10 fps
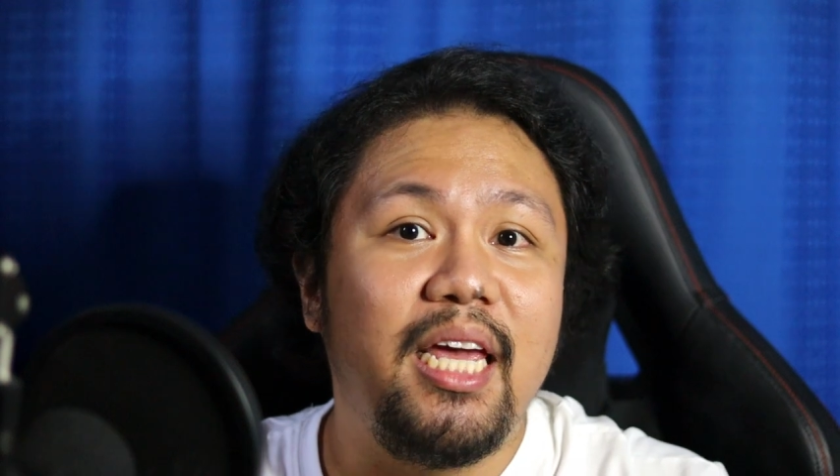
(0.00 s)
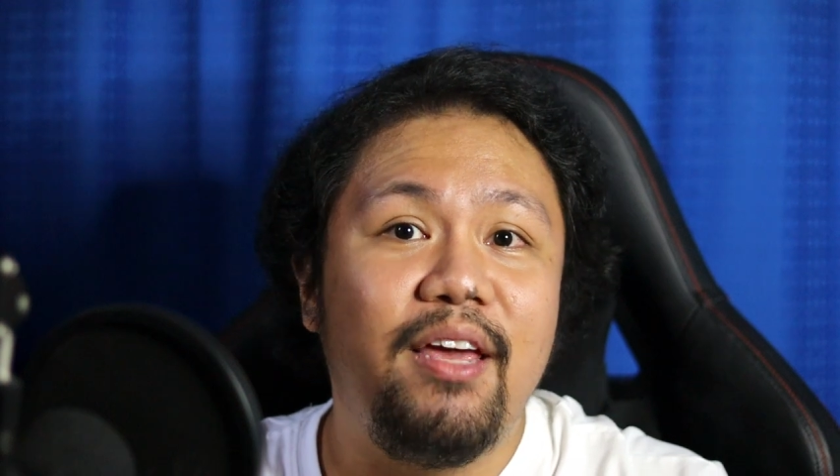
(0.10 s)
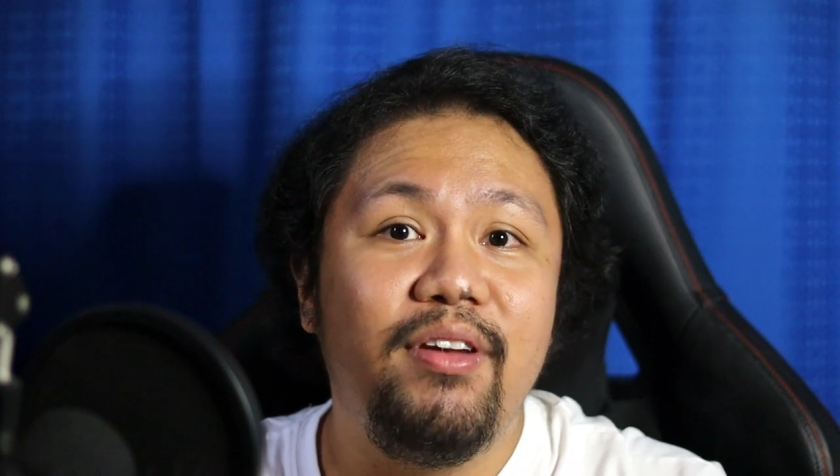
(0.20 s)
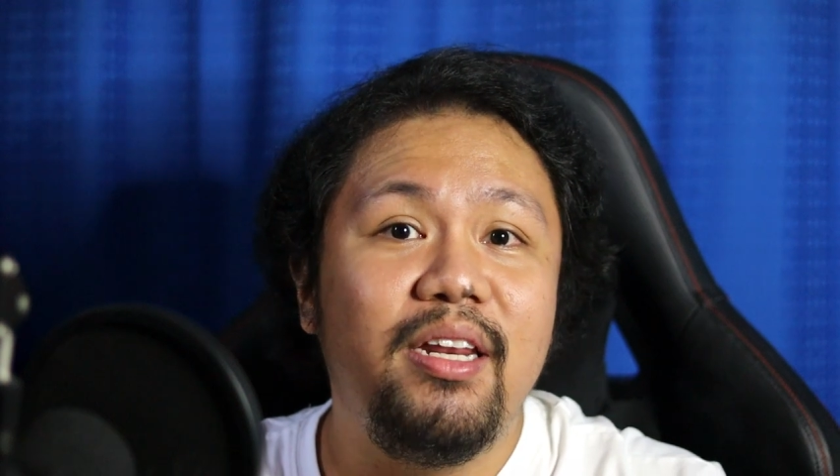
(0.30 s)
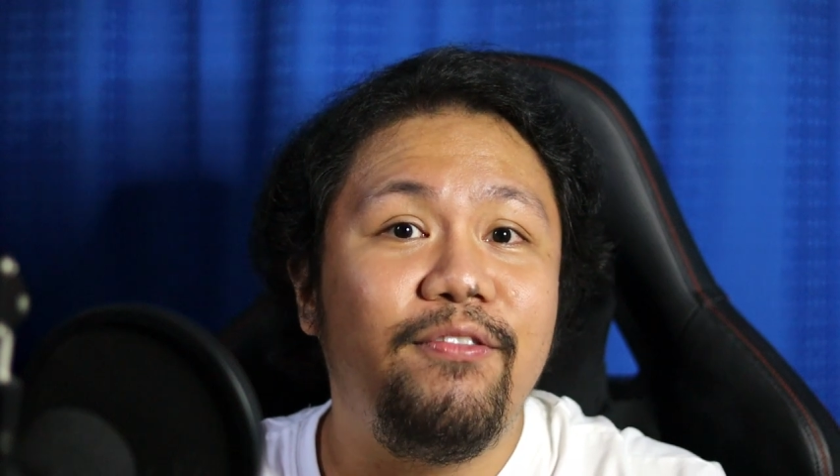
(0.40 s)

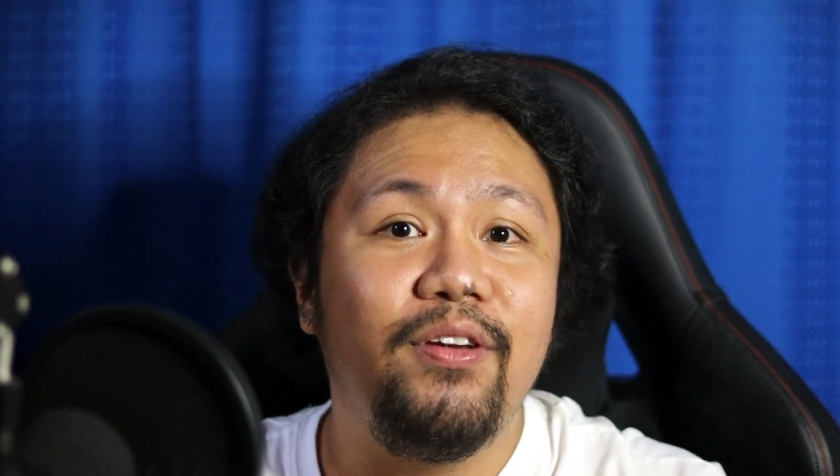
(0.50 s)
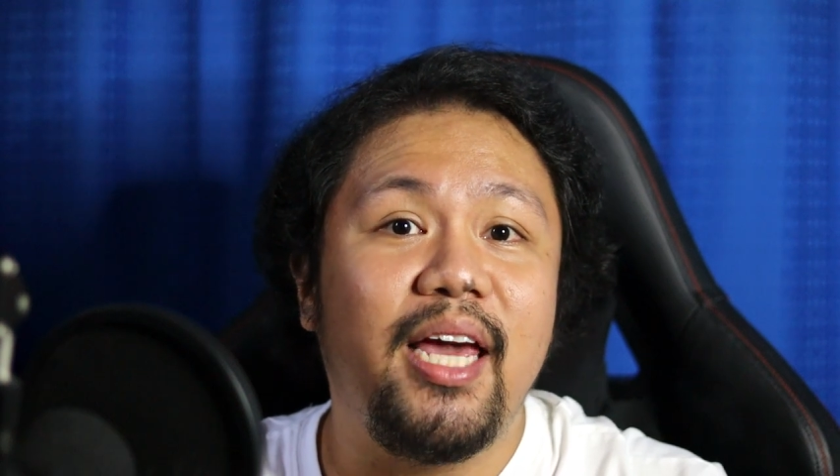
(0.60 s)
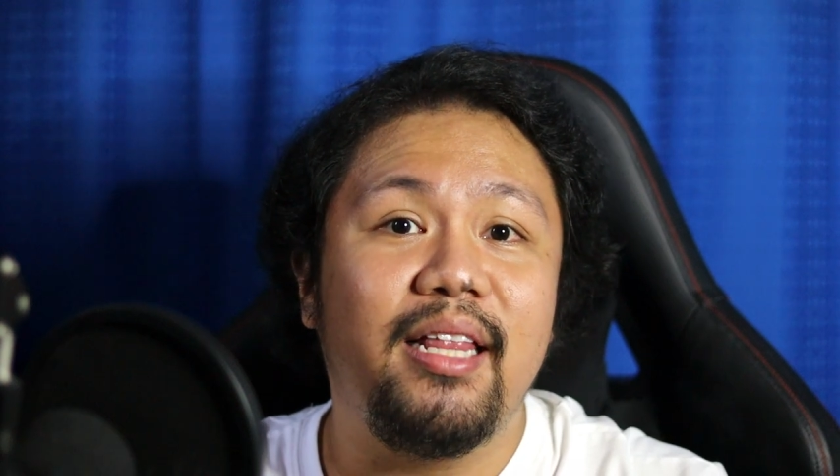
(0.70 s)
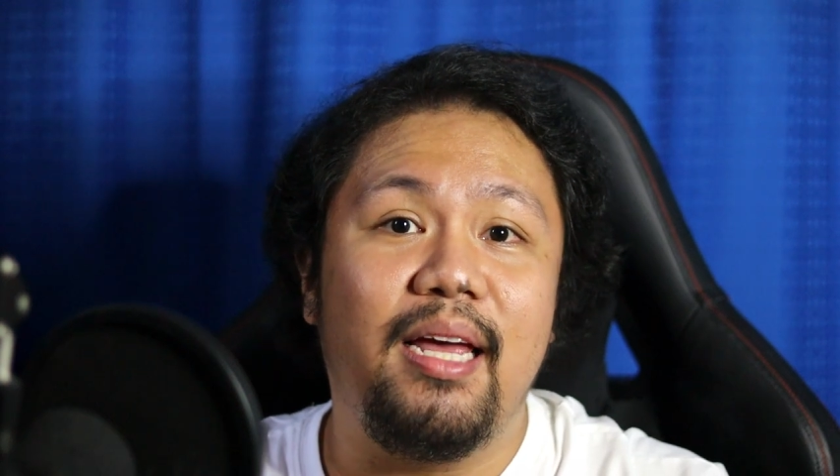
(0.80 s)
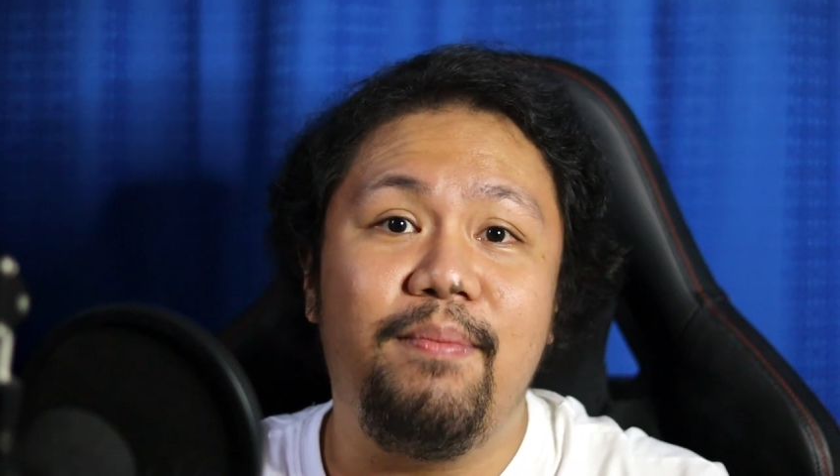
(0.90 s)
even if you
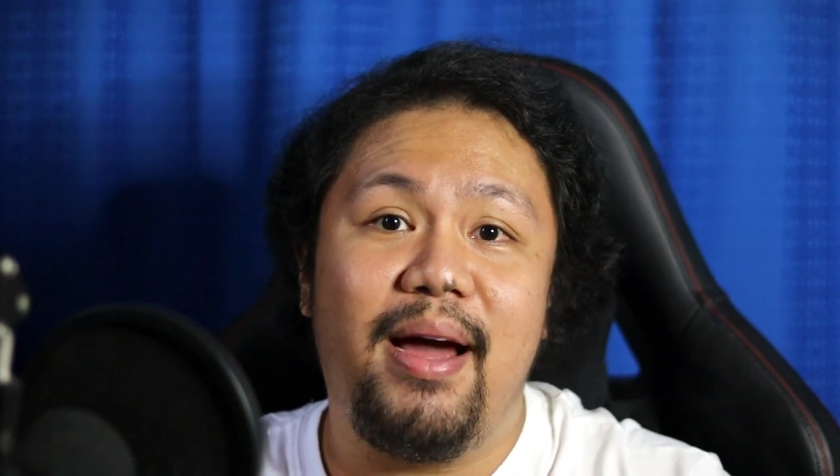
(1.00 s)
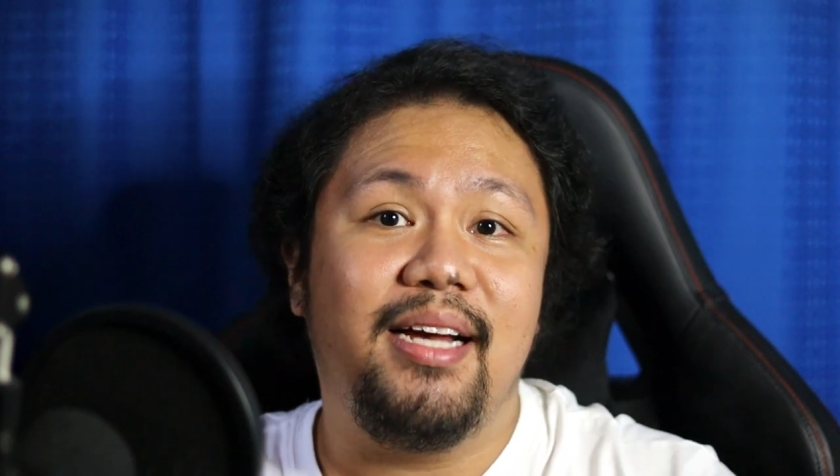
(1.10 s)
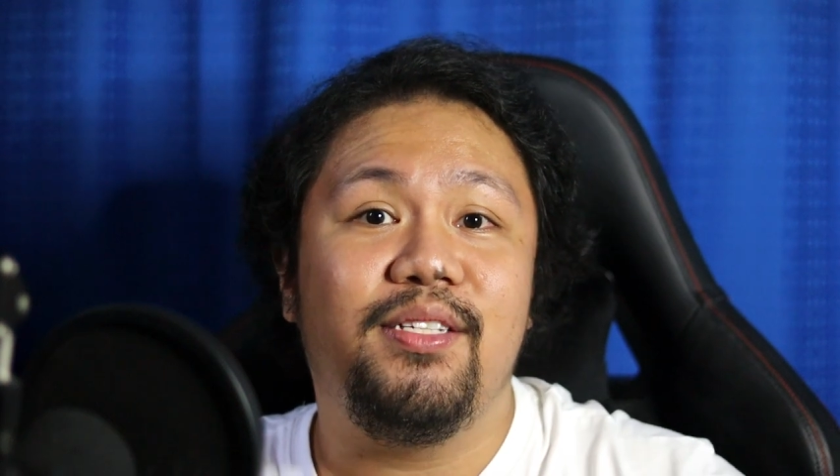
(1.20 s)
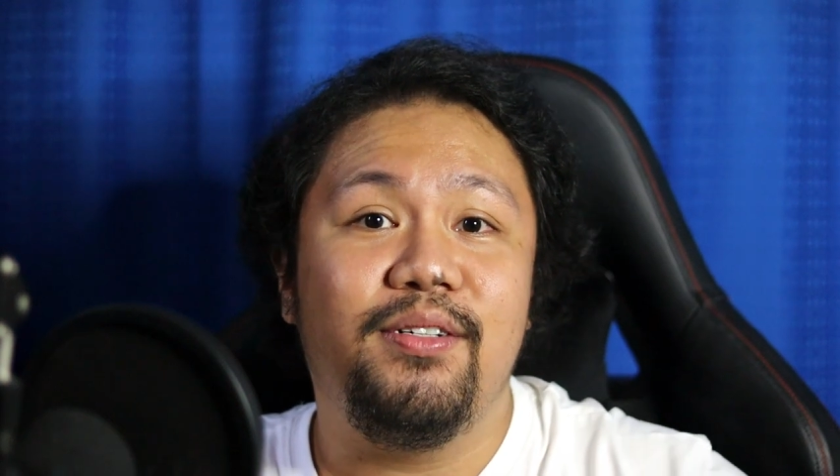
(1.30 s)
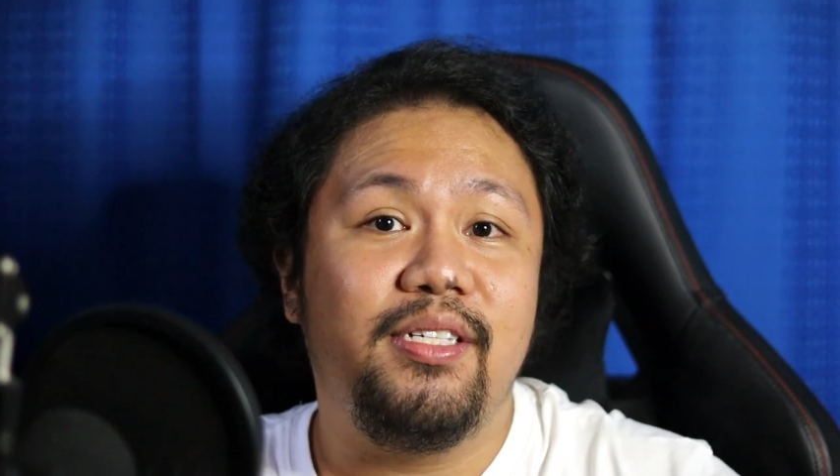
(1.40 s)
get a
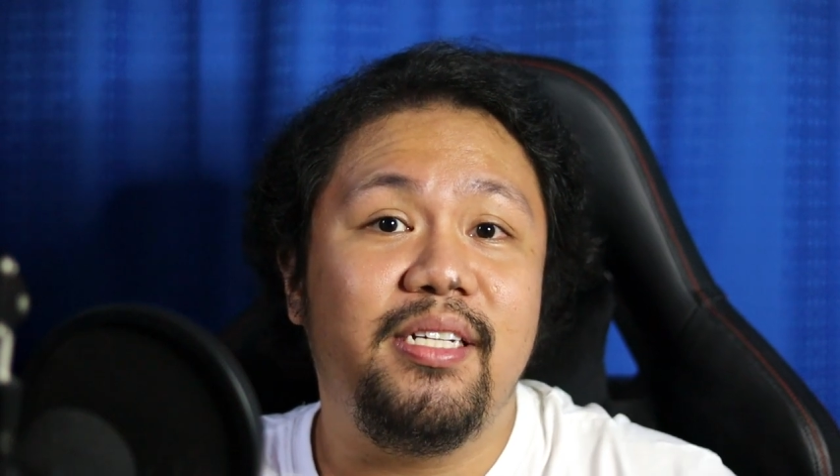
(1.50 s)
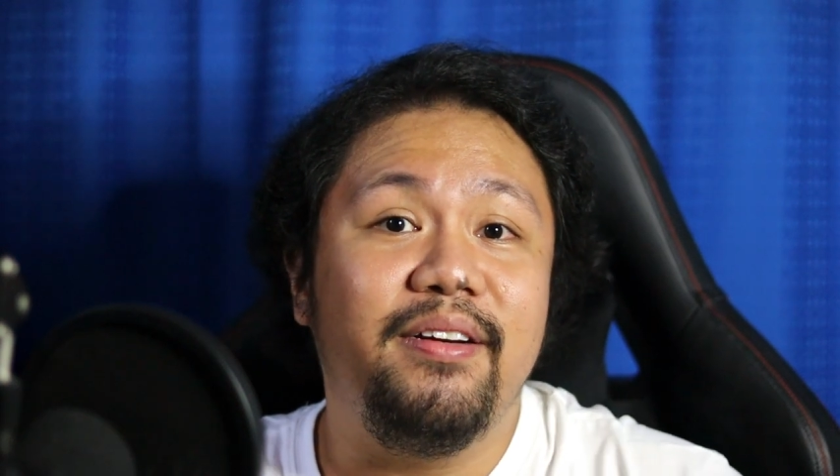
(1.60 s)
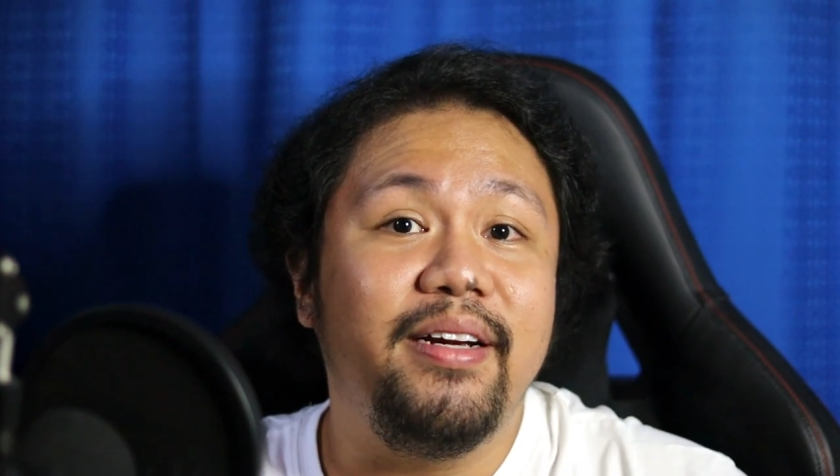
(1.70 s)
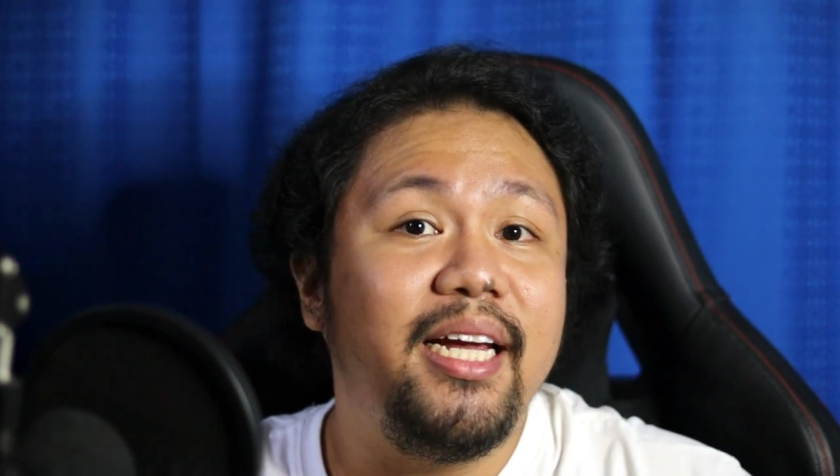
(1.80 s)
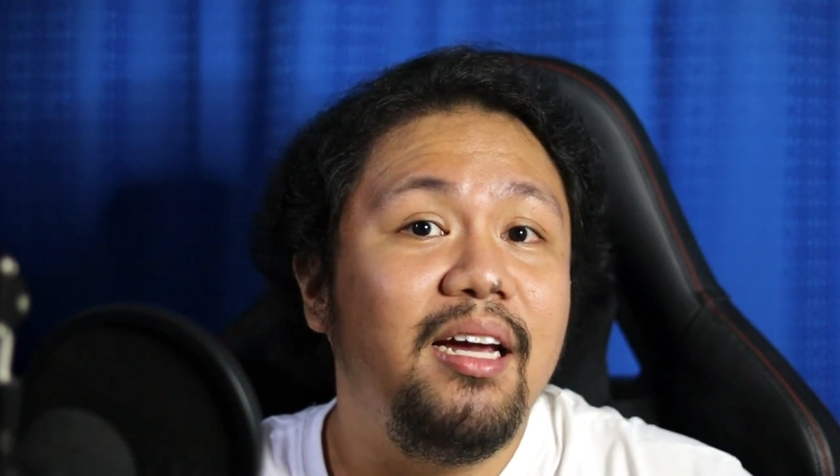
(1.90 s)
master's
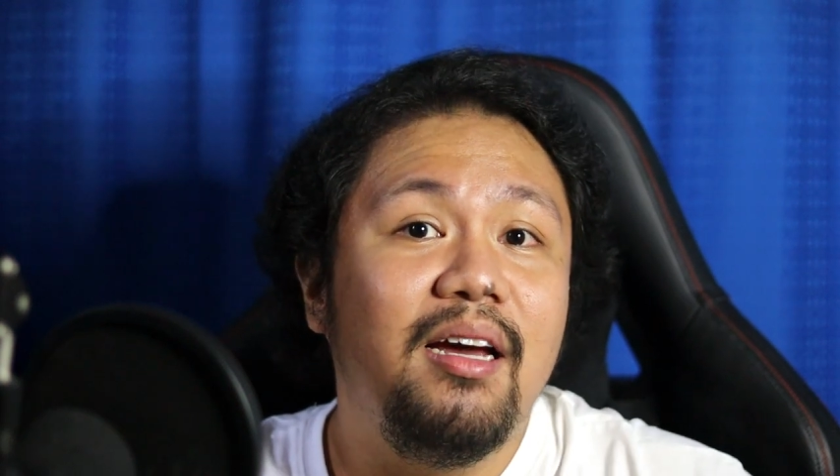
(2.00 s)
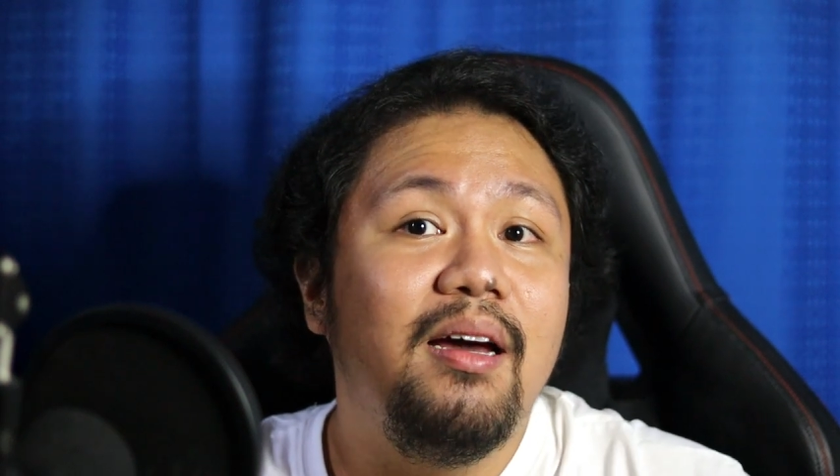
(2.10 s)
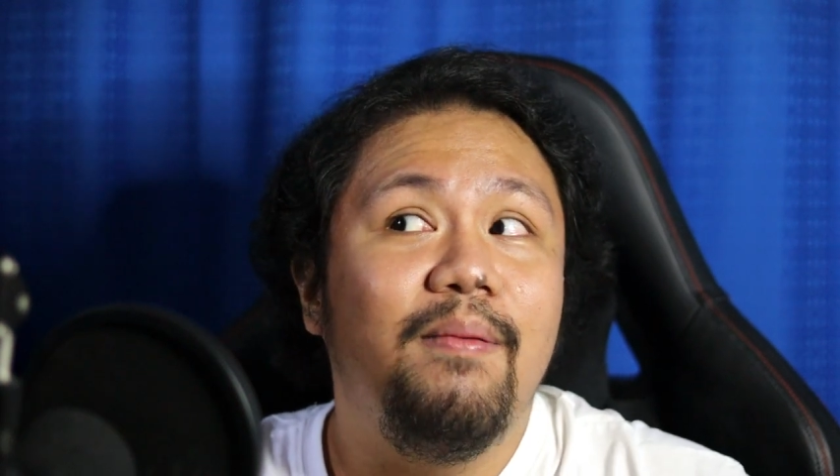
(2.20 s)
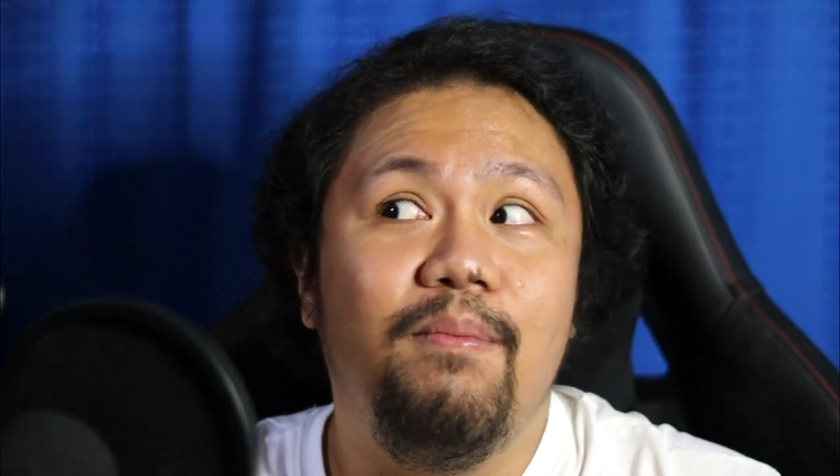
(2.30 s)
degree,